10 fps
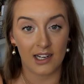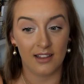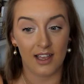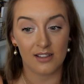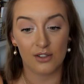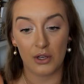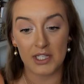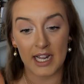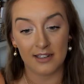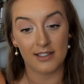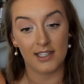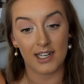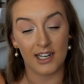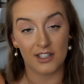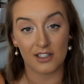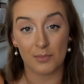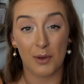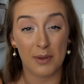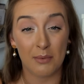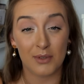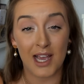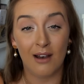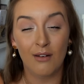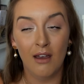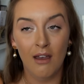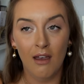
and they're so talented, and it does put people down.